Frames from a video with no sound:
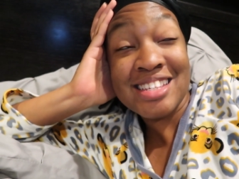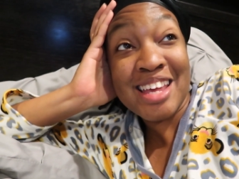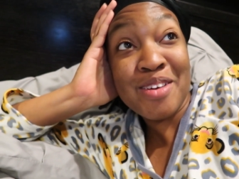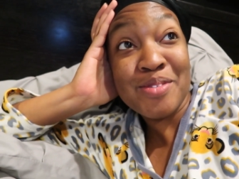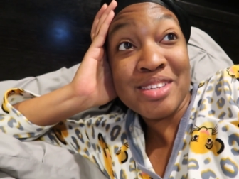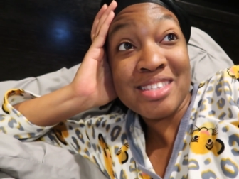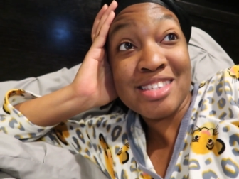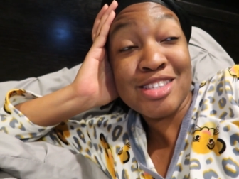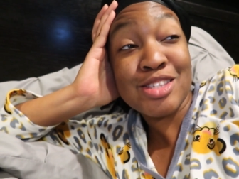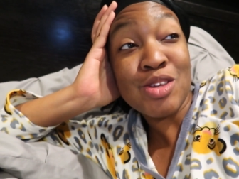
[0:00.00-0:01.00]
Today was
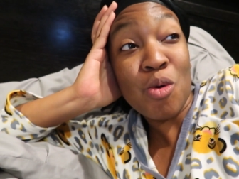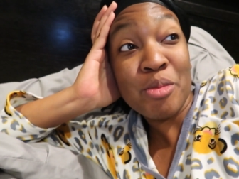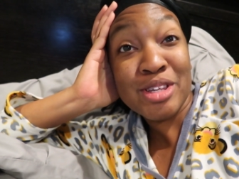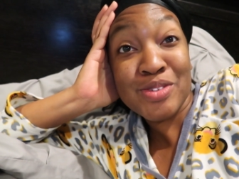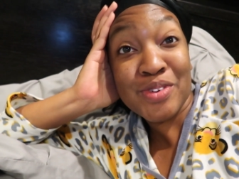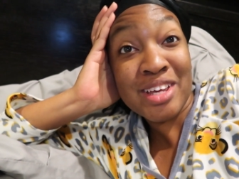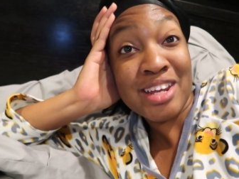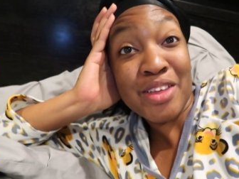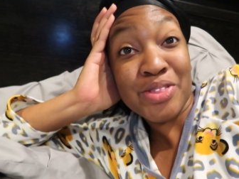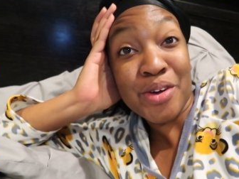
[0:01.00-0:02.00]
so much fun.
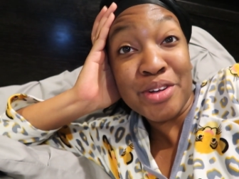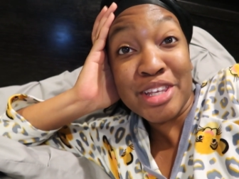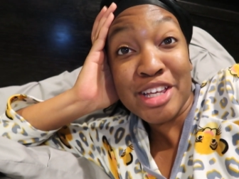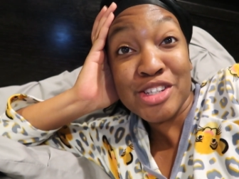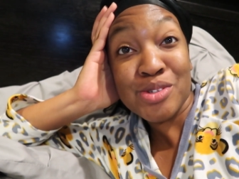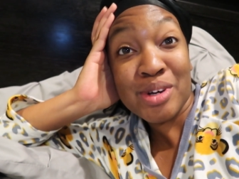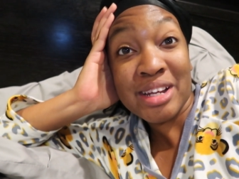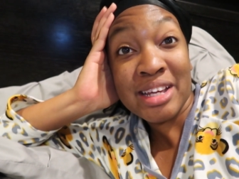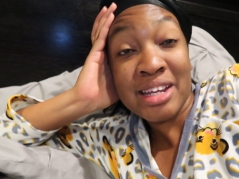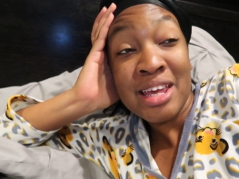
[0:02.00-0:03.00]
I thoroughly
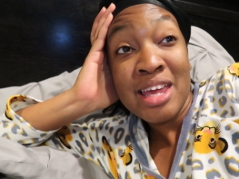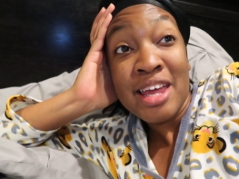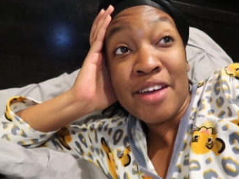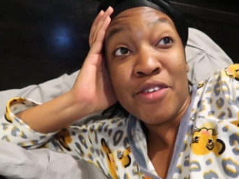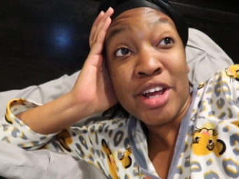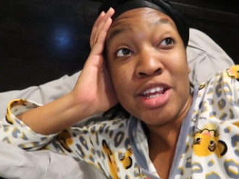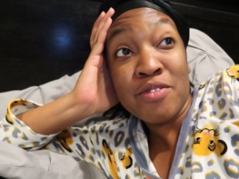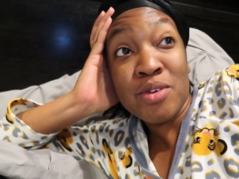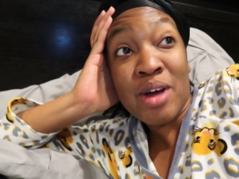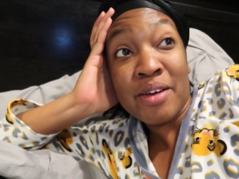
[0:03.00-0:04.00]
enjoyed it. And for any
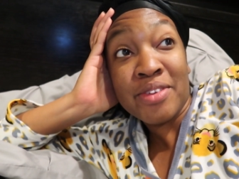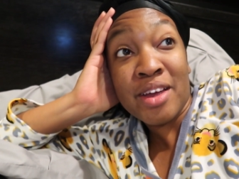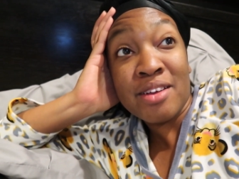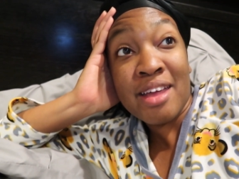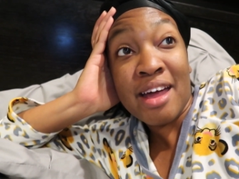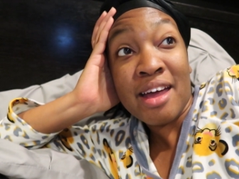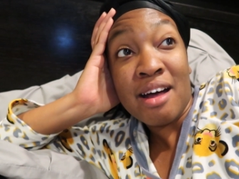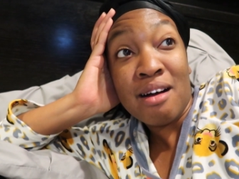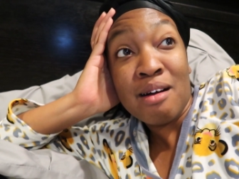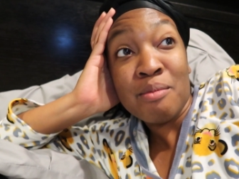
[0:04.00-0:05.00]
of you out there that
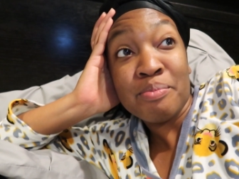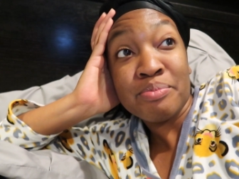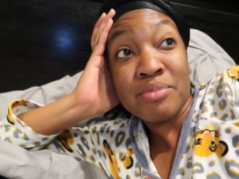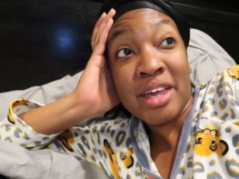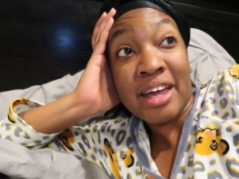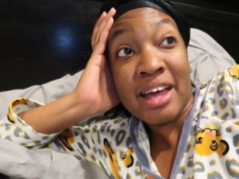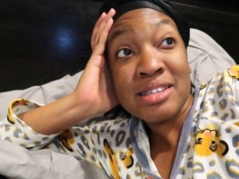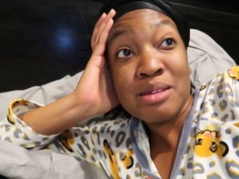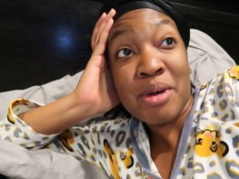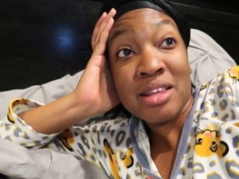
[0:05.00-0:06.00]
um, that
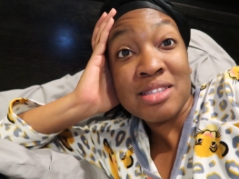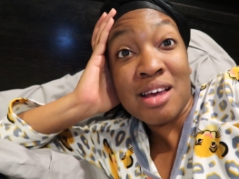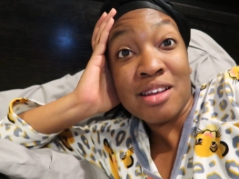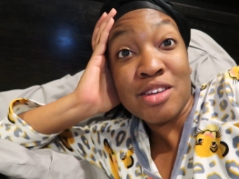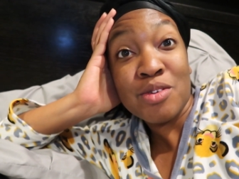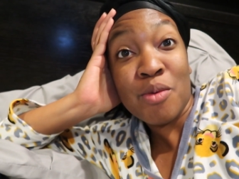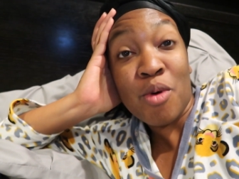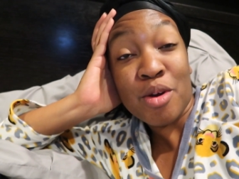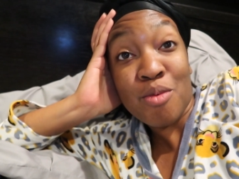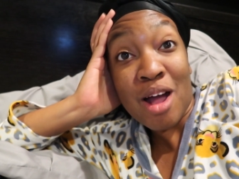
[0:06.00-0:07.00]
has the Peloton and you would
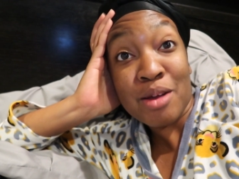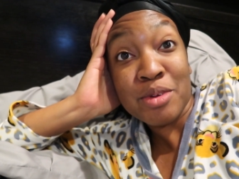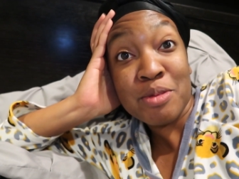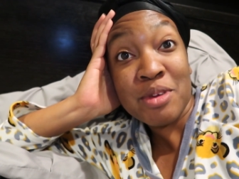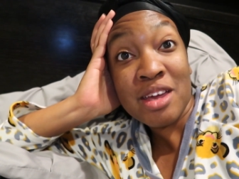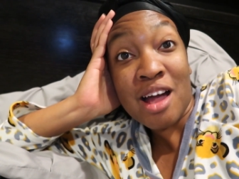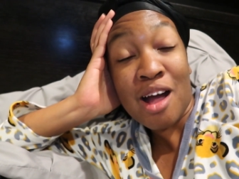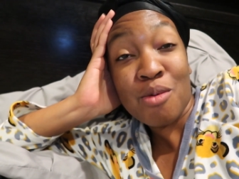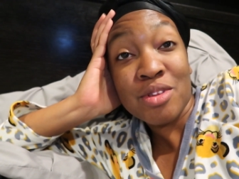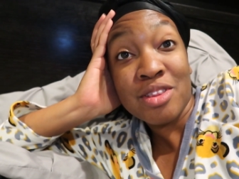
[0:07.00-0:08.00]
want to ride with me,
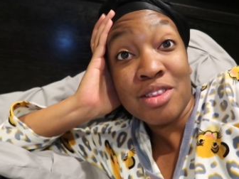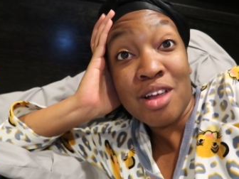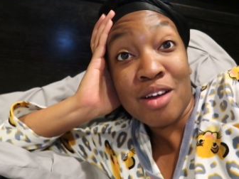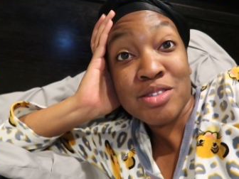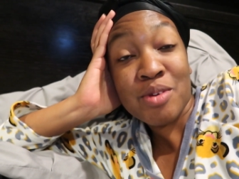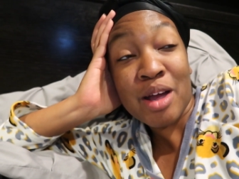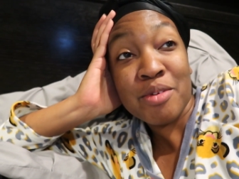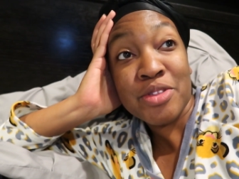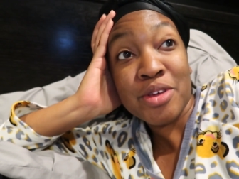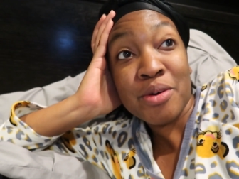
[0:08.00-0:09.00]
I would love to ride
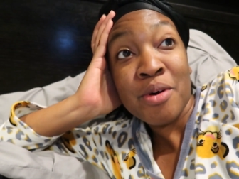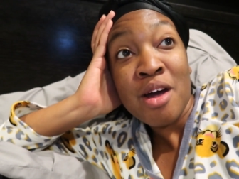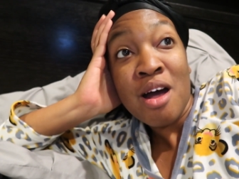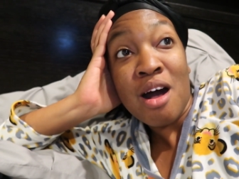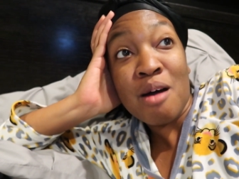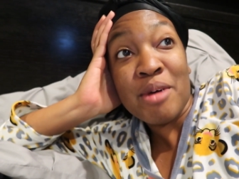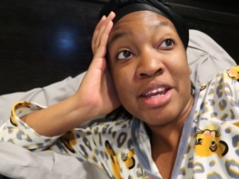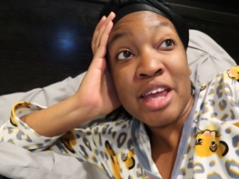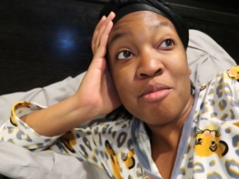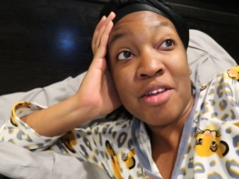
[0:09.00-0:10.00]
with you. Uh, my
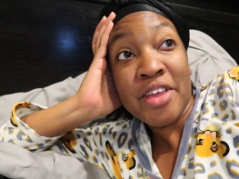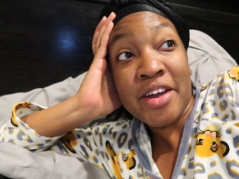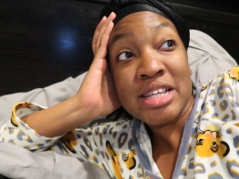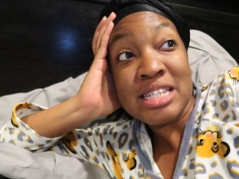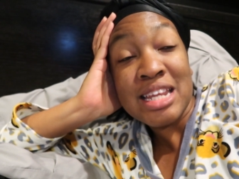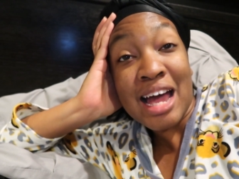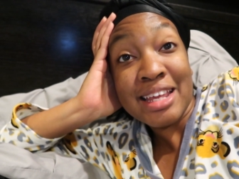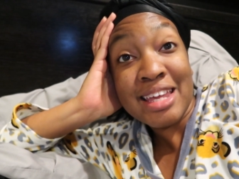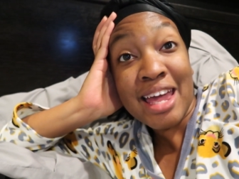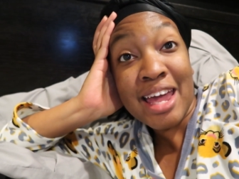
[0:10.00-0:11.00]
name on there is
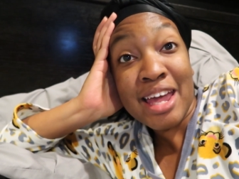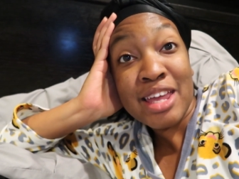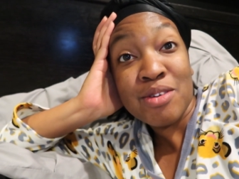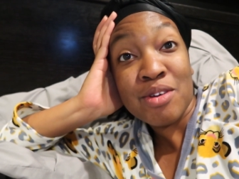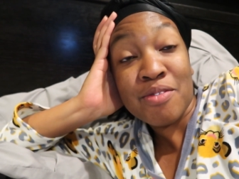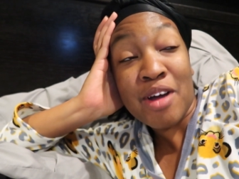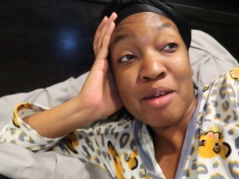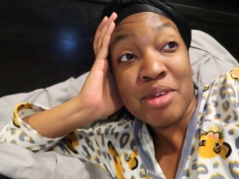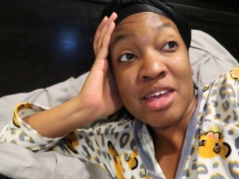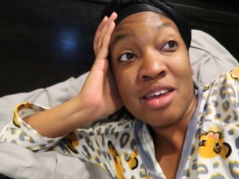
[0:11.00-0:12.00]
Knotty Kay. You can
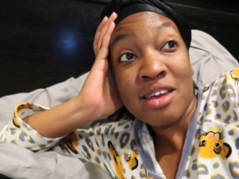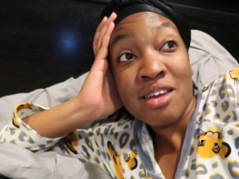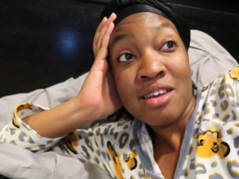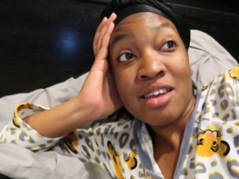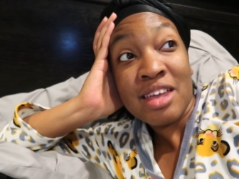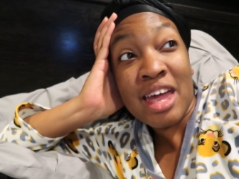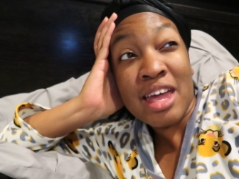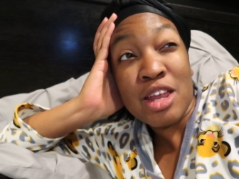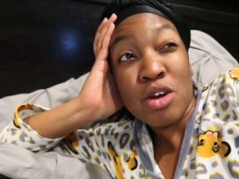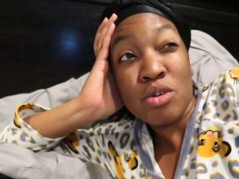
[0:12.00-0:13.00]
find me
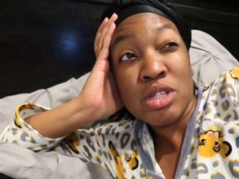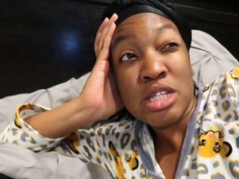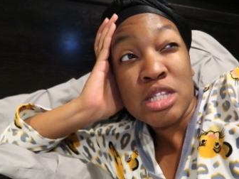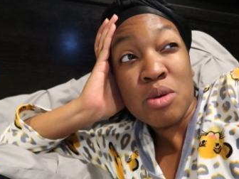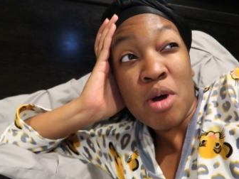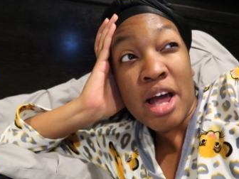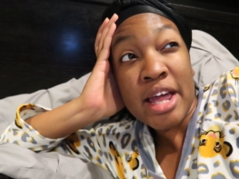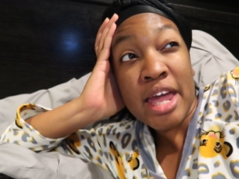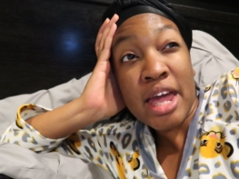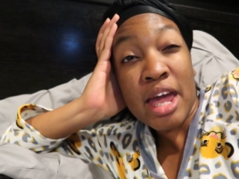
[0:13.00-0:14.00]
K N O T T
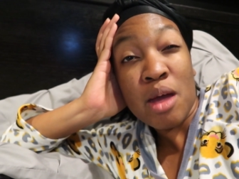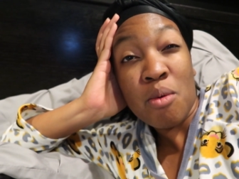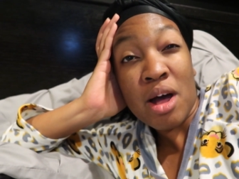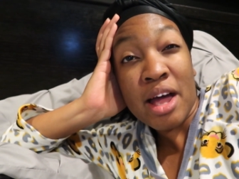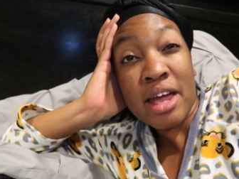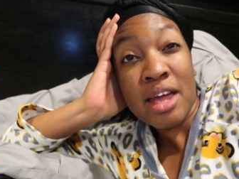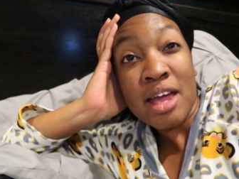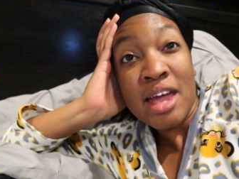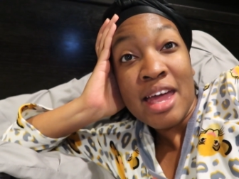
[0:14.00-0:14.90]
Y K A Y.